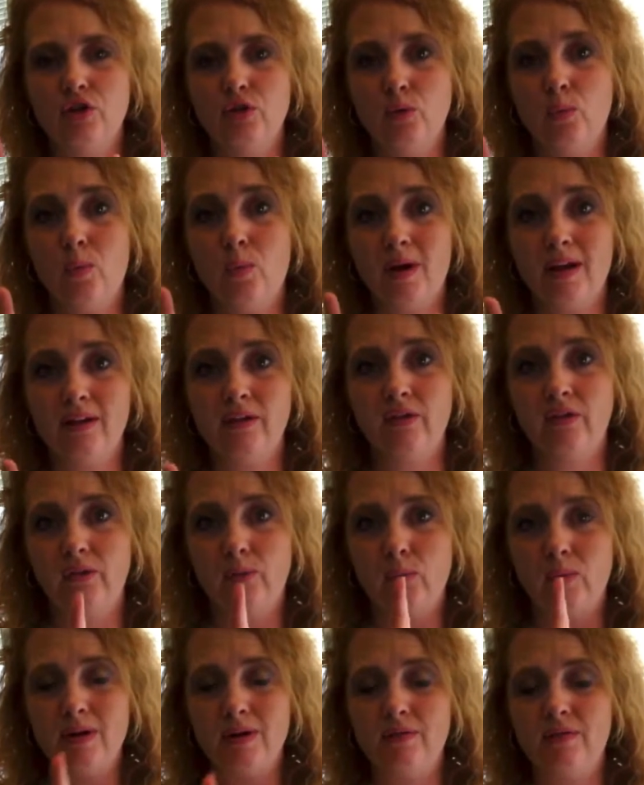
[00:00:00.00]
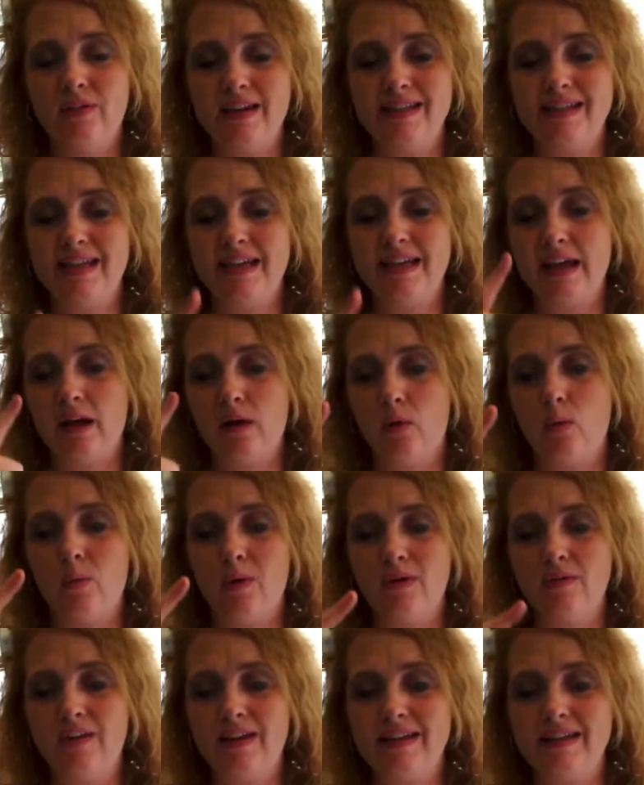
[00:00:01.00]
Two ones, one facing out,
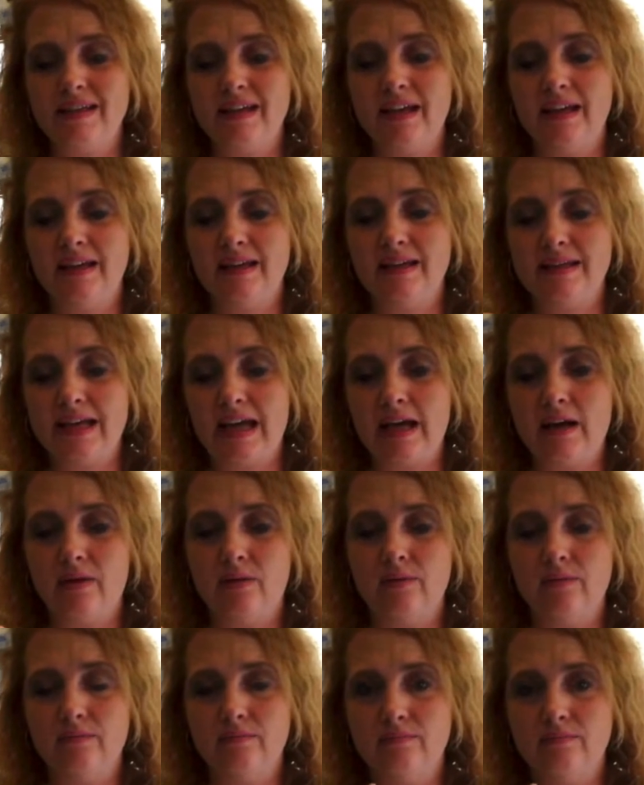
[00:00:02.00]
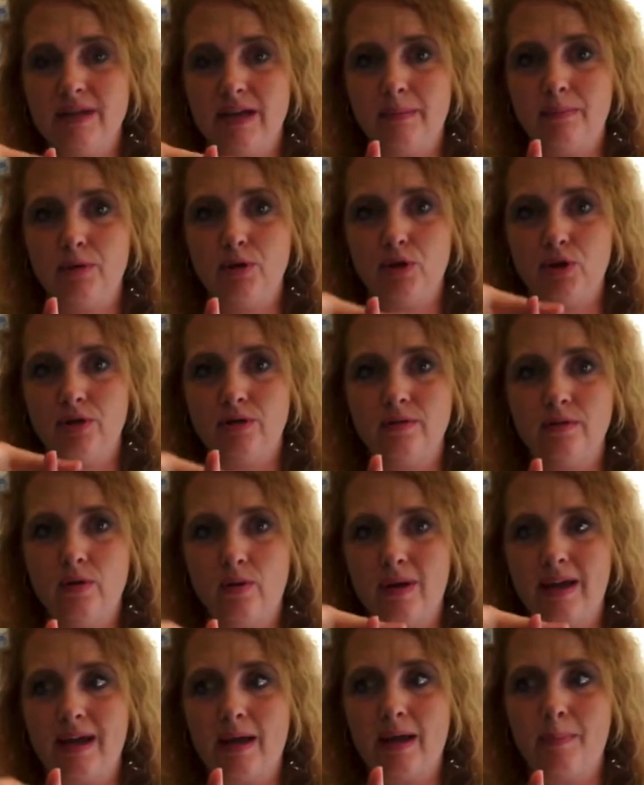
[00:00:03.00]
one facing down, temperature
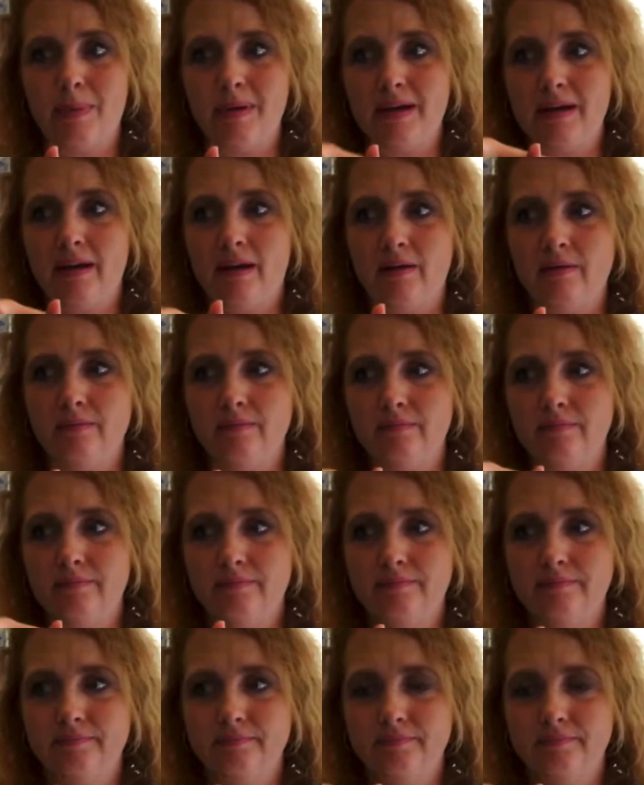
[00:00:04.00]
going up and down.